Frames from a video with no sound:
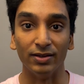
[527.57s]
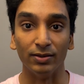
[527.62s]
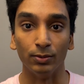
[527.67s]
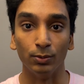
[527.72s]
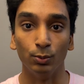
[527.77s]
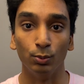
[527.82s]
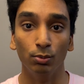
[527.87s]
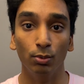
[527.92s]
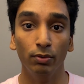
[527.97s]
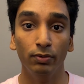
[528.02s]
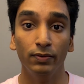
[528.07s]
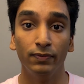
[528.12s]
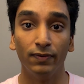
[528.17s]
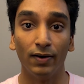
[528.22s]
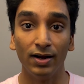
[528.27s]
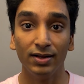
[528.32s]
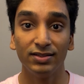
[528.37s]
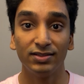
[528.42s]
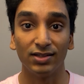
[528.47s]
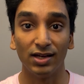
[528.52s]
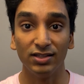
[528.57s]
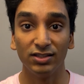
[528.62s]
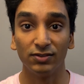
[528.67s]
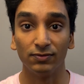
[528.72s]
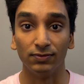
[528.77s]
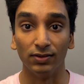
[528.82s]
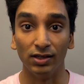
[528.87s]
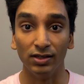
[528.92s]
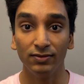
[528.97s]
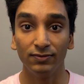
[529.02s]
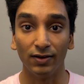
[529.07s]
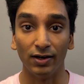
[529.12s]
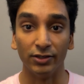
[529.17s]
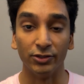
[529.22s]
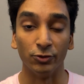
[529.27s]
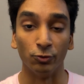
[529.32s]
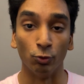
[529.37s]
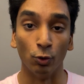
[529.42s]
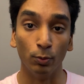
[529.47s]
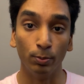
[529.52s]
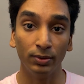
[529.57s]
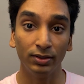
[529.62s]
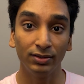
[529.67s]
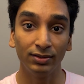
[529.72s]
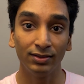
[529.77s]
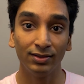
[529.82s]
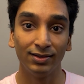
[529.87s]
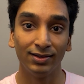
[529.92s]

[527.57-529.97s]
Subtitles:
Will we find signs of life on Europa?